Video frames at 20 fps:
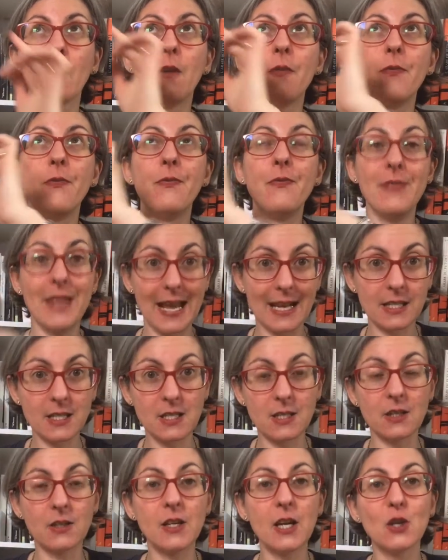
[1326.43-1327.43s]
next
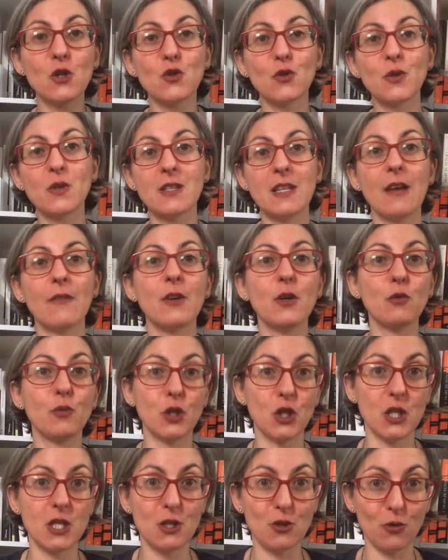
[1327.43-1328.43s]
Sunday, June 7th,
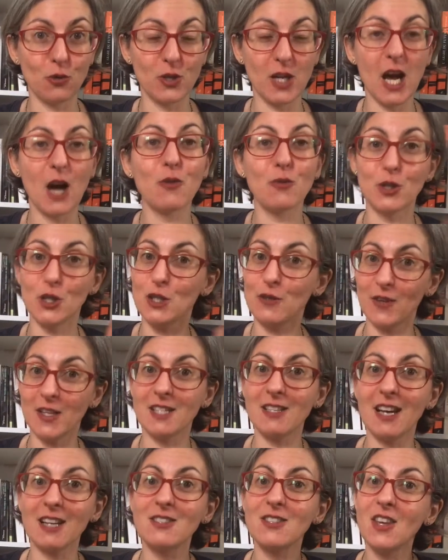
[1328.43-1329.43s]
which is sold out, which is
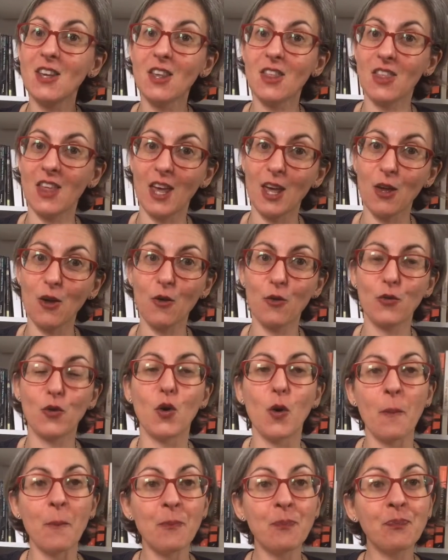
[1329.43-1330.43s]
fantastic. Thank you
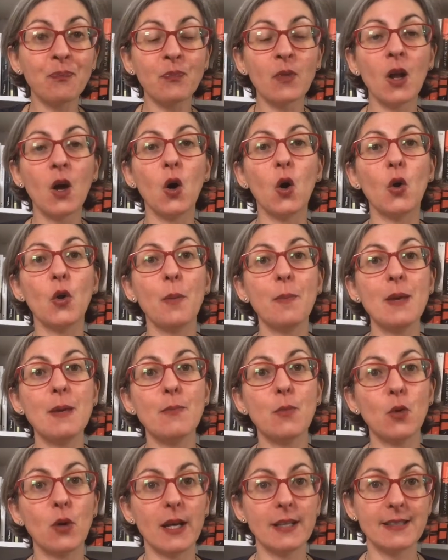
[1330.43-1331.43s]
for all the
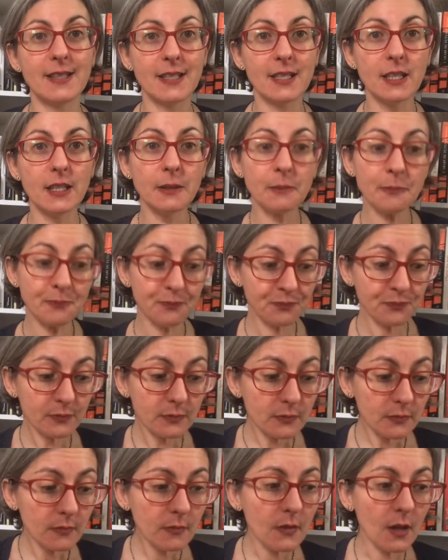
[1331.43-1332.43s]
people attending.
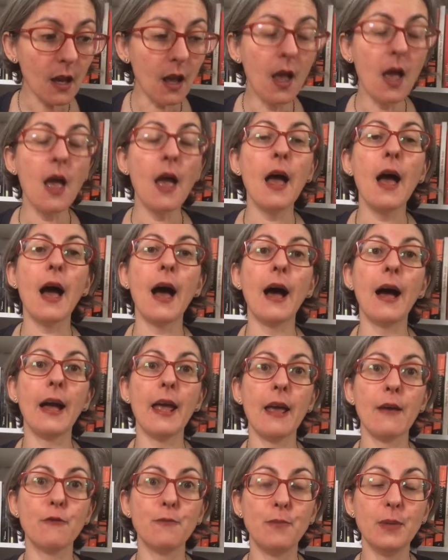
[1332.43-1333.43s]
I
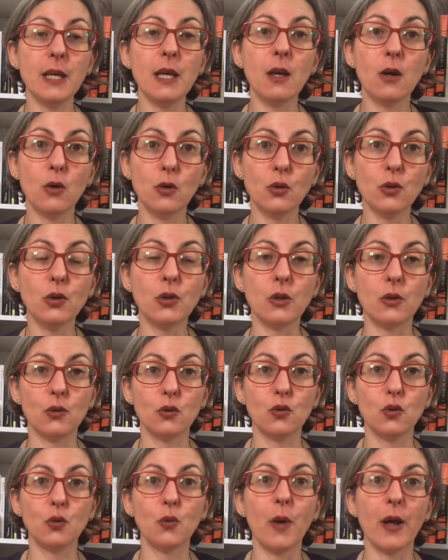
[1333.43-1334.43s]
have been glued
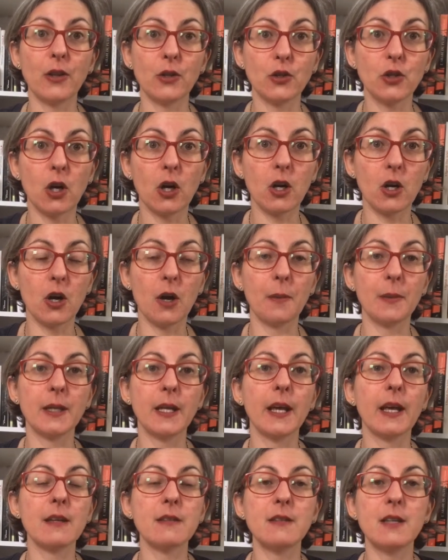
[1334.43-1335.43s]
to weather.com, and I
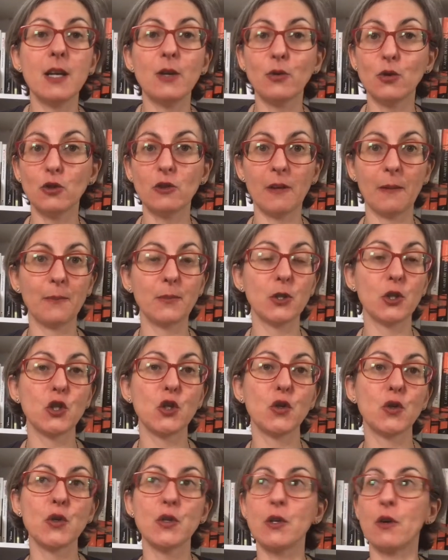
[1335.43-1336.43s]
can tell you the
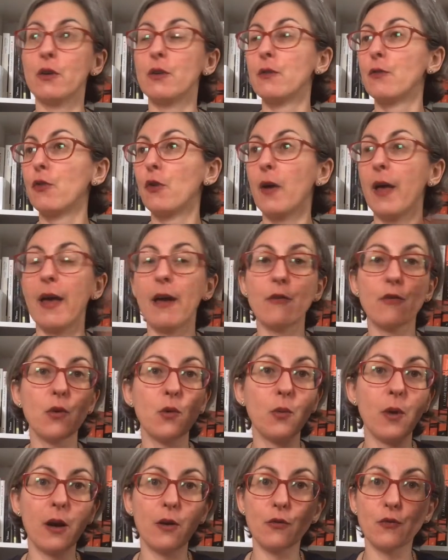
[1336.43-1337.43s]
temperatures from
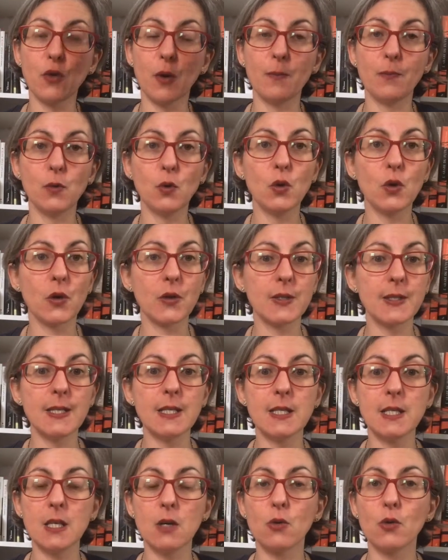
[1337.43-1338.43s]
everywhere from New York
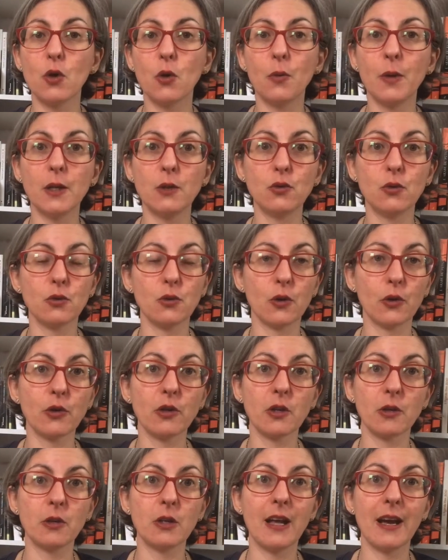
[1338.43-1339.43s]
City all the way to North
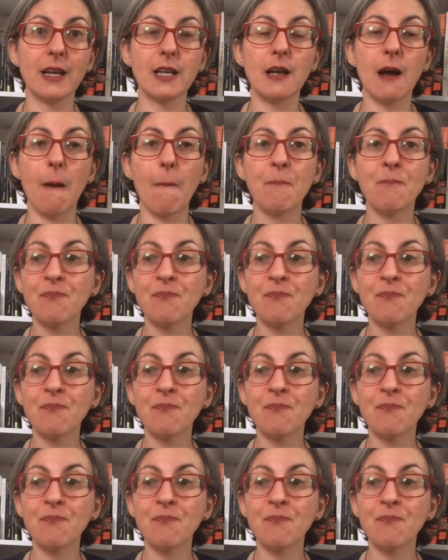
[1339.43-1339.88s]
Carolina,